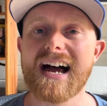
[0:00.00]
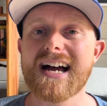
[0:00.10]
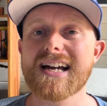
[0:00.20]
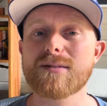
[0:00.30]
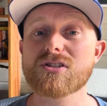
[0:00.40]

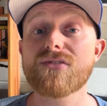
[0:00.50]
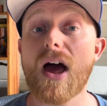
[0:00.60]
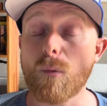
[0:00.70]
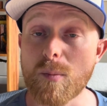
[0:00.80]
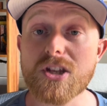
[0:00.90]
So
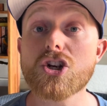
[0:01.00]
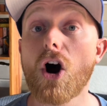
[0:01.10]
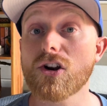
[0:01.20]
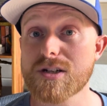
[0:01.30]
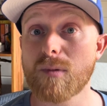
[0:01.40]
that will be
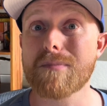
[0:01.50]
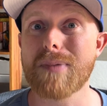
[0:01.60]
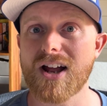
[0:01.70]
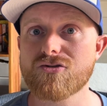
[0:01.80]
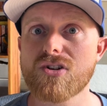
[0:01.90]
charging my
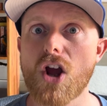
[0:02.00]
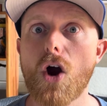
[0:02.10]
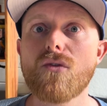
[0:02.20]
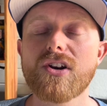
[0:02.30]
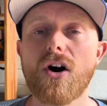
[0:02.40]
battery
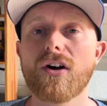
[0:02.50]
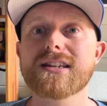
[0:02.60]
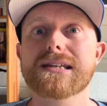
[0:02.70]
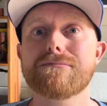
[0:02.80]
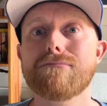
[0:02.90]

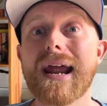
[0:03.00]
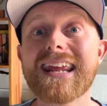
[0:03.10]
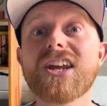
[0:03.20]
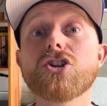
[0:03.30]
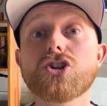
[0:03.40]
overnight,
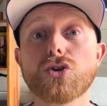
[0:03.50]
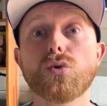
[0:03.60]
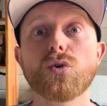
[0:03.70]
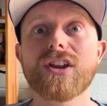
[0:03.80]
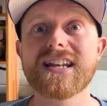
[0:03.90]
making
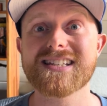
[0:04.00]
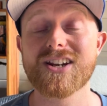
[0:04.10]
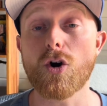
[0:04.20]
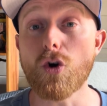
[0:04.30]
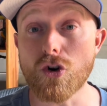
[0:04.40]
sure that it's
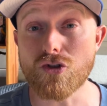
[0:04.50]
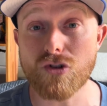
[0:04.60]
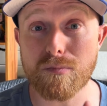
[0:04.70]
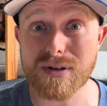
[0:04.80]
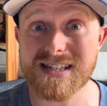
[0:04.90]
at
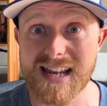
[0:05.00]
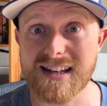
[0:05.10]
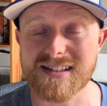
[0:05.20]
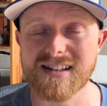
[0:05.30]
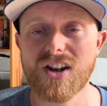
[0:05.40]

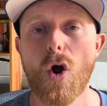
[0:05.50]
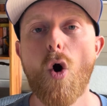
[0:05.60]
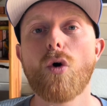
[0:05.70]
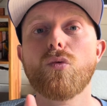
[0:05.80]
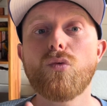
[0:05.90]
100%
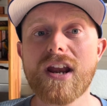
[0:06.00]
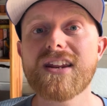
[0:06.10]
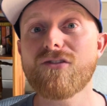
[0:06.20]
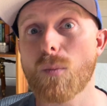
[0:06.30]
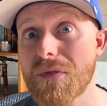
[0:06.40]

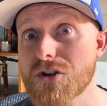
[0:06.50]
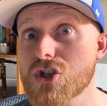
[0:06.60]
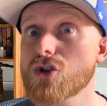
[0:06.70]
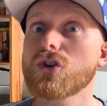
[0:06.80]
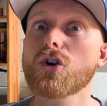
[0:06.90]
ready for when the
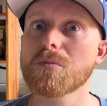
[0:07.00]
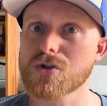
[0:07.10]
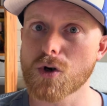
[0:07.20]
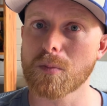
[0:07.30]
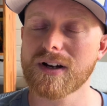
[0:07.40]
sun
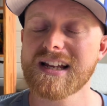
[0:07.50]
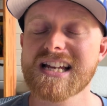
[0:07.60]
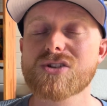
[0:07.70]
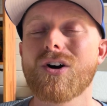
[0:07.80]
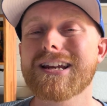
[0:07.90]
comes up,
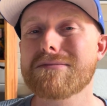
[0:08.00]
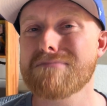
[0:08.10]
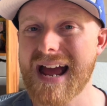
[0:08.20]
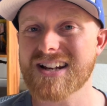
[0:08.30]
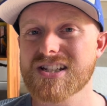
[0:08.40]
so I can
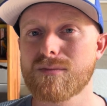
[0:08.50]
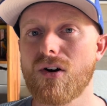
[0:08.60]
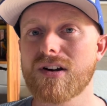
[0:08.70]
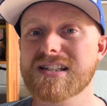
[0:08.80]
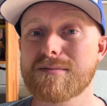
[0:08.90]

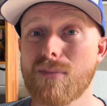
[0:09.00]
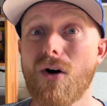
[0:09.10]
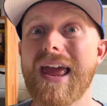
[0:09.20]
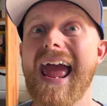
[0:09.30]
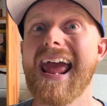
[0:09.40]
maximise
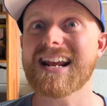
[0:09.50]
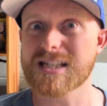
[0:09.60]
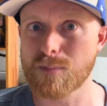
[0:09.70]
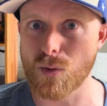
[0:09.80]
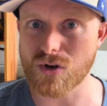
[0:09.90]
my
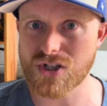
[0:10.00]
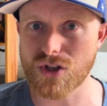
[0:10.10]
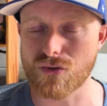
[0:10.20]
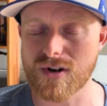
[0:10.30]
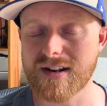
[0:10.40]
export to
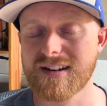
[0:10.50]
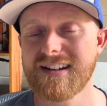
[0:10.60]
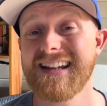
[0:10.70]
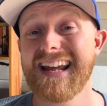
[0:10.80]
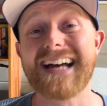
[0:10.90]
the grid.
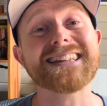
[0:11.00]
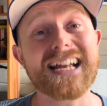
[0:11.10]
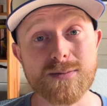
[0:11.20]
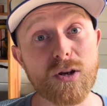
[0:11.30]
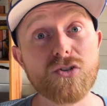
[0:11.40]
And
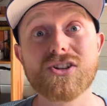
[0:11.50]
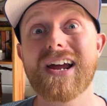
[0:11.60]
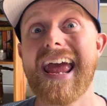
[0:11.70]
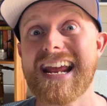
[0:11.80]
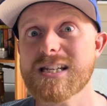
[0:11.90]
that's because
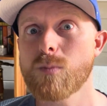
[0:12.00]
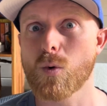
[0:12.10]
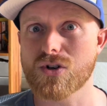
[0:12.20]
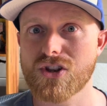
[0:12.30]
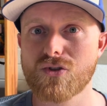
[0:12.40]
I
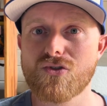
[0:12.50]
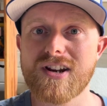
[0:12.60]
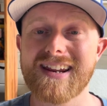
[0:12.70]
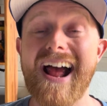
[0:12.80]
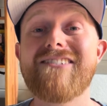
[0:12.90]
export to the
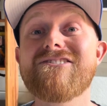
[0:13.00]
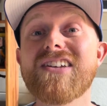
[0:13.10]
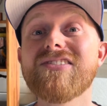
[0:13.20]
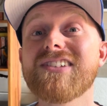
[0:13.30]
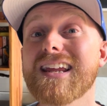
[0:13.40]
grid at
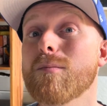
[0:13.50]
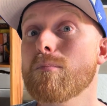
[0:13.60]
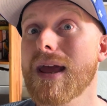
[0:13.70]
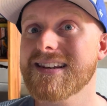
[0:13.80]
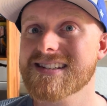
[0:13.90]

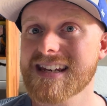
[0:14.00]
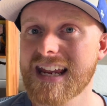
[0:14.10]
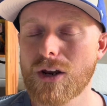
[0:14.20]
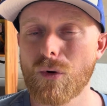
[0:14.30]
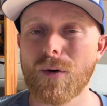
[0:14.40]
15 pence a
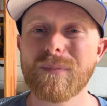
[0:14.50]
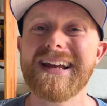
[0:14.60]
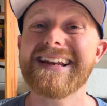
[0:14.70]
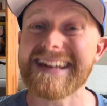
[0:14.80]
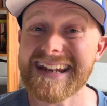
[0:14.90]
kilowatt,
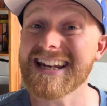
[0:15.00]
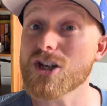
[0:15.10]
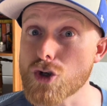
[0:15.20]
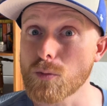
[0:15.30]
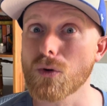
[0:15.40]
nearly
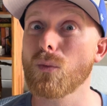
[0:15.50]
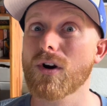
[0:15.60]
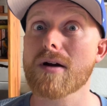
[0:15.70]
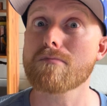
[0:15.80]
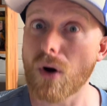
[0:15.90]
double
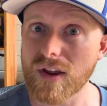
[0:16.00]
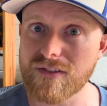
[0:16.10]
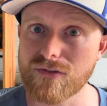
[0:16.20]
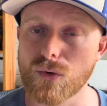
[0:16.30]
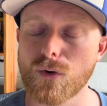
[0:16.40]
what I'd buy
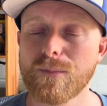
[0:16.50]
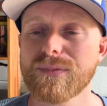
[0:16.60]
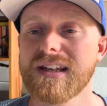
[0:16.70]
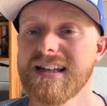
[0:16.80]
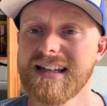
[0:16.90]
it for.
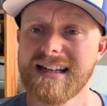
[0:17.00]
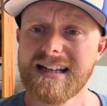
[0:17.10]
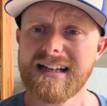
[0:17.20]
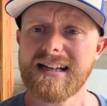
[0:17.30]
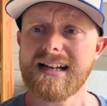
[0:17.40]

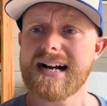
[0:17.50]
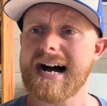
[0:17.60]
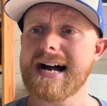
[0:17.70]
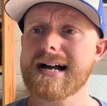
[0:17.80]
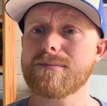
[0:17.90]

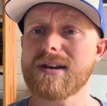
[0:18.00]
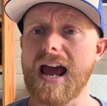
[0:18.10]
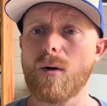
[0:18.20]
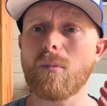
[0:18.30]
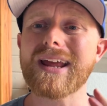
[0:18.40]

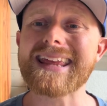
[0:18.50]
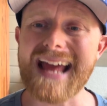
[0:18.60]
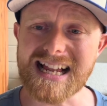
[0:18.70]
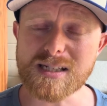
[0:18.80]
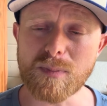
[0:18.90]
Now, my
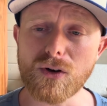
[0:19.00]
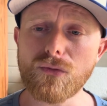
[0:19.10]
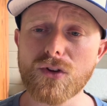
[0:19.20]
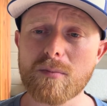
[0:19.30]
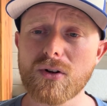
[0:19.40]
gas bill
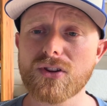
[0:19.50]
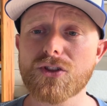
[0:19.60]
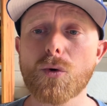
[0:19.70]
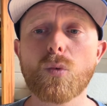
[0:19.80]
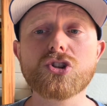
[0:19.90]
for the
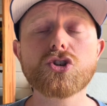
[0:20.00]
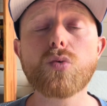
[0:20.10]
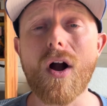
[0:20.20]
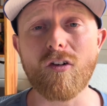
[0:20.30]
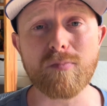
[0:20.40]
month was
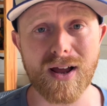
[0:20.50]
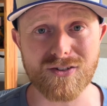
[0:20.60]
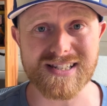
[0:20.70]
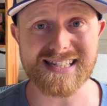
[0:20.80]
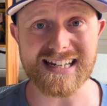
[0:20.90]

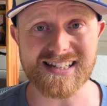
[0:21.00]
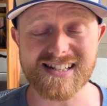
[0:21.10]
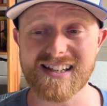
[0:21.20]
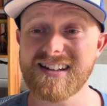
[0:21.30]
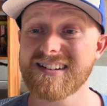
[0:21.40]

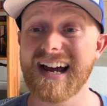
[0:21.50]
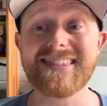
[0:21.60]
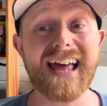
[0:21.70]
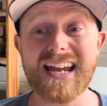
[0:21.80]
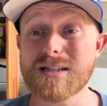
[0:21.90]
£12.60,
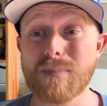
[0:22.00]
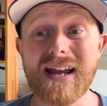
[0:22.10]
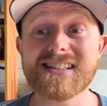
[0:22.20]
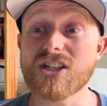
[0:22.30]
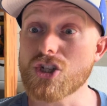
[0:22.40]
and that is
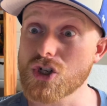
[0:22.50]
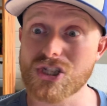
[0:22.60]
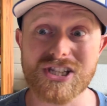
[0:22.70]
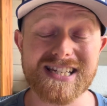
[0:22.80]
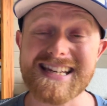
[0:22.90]
basically
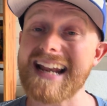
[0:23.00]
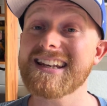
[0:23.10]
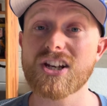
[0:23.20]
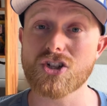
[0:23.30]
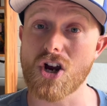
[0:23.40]
just the
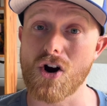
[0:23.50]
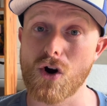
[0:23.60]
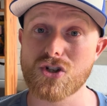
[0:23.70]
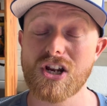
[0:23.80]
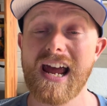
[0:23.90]
standing
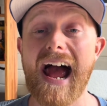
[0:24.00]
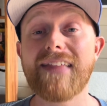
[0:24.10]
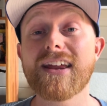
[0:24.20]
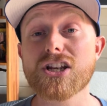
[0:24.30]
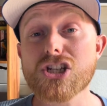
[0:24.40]
charge
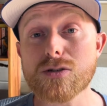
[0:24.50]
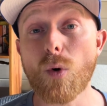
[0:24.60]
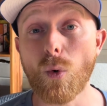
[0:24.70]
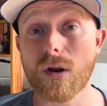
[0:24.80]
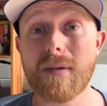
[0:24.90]
and then a
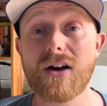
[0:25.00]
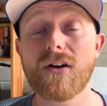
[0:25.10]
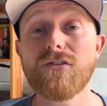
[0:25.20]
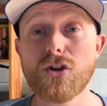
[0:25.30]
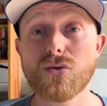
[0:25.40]
small
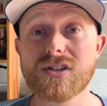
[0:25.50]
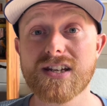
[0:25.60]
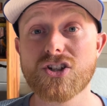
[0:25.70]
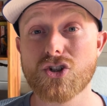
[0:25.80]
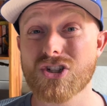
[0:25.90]
amount of
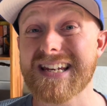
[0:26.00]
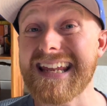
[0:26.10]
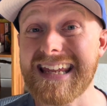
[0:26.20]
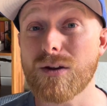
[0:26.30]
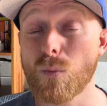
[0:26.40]
usage just to
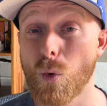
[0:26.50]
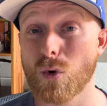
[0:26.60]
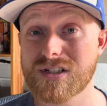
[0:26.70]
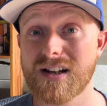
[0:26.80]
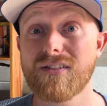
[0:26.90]
heat
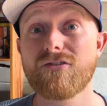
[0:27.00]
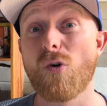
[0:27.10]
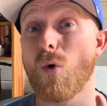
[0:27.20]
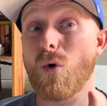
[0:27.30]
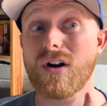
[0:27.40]
water
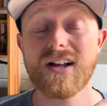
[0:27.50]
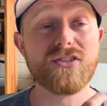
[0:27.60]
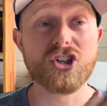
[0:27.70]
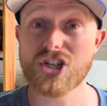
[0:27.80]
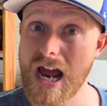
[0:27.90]
for
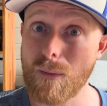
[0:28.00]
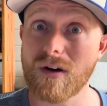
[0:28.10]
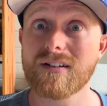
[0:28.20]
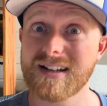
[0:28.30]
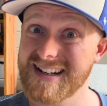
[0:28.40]
the
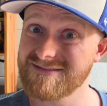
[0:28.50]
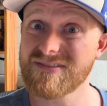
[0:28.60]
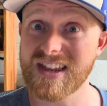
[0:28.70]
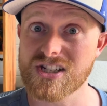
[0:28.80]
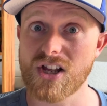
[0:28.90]
shower
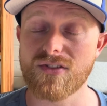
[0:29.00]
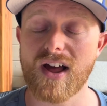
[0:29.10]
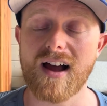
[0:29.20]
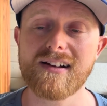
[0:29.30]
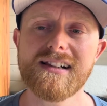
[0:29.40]
and things like
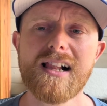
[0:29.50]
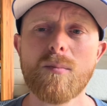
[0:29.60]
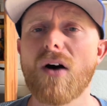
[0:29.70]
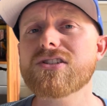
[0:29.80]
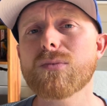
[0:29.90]
that.
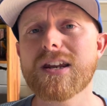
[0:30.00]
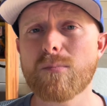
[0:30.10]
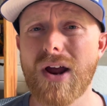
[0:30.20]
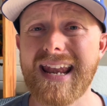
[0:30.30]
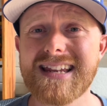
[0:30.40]
But obviously, we
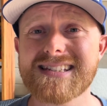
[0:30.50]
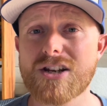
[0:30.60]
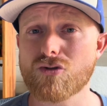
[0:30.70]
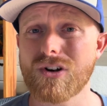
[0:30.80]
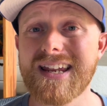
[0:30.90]
didn't put any
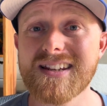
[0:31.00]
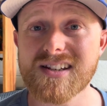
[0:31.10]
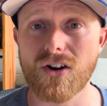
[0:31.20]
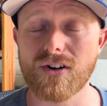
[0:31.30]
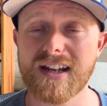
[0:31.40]
central
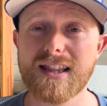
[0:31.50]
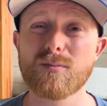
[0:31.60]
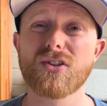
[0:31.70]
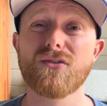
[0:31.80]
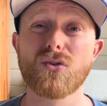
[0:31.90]
heating on in
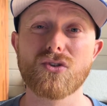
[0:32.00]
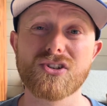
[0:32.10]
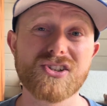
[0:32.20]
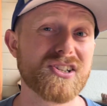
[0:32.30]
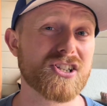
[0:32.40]
the month of
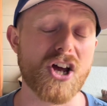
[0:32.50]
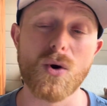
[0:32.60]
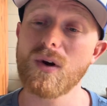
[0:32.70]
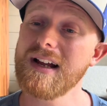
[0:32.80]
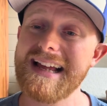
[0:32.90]
August.
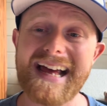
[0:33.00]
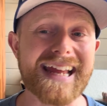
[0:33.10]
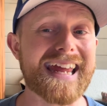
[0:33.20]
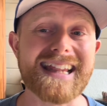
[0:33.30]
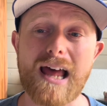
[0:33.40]
So
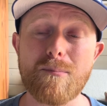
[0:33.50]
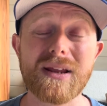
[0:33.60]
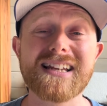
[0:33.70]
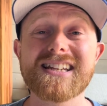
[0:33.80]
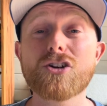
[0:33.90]
again, that
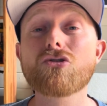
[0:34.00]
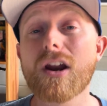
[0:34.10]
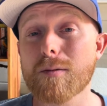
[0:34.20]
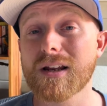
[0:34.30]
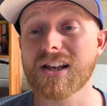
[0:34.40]
bill is
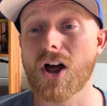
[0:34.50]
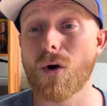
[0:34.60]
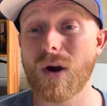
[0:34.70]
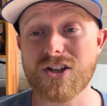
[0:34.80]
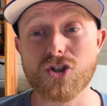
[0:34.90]
incredibly
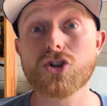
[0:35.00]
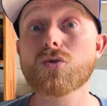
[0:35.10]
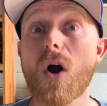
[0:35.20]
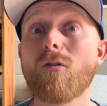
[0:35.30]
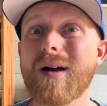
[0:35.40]
low at just
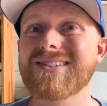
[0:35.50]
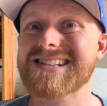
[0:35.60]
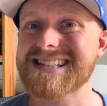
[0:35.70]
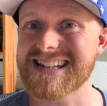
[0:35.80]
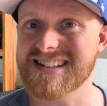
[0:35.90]

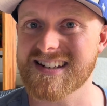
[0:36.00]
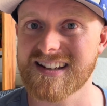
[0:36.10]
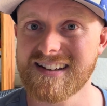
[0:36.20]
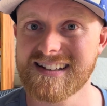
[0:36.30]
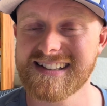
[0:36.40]
£12.60.